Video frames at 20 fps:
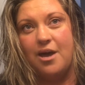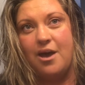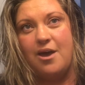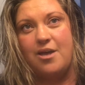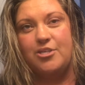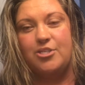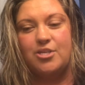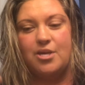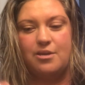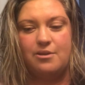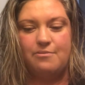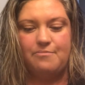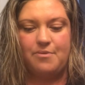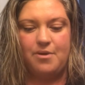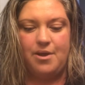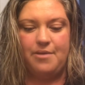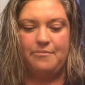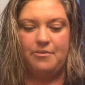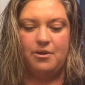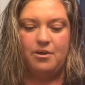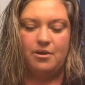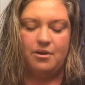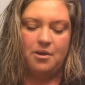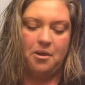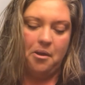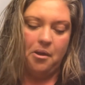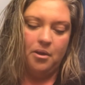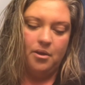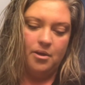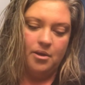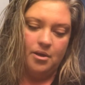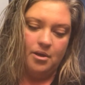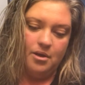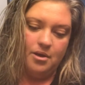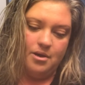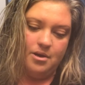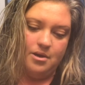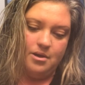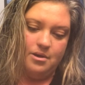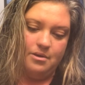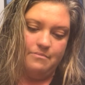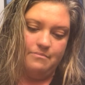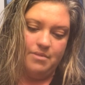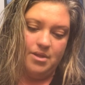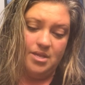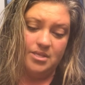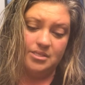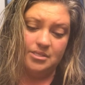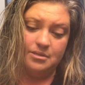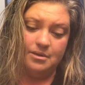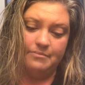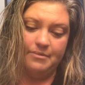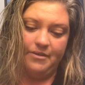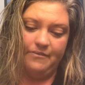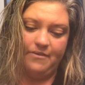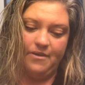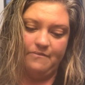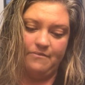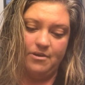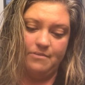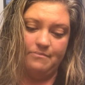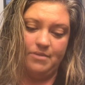eyeshadow primer. It's not my favorite.